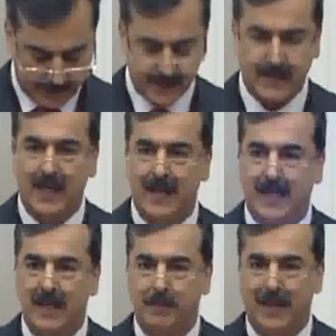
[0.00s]
This
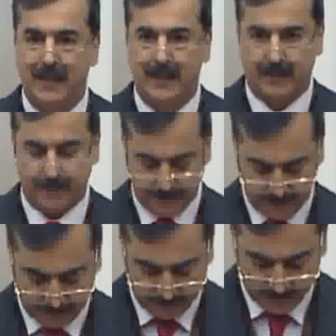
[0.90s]
elegant building
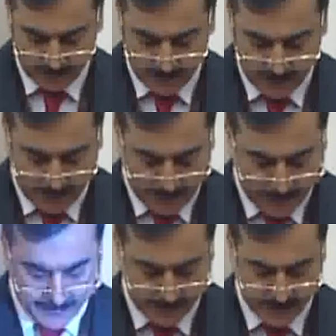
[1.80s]

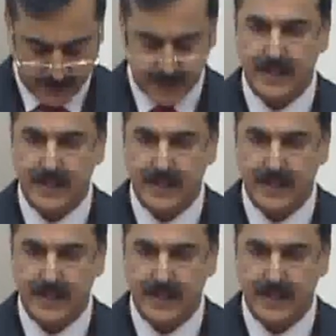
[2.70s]
and its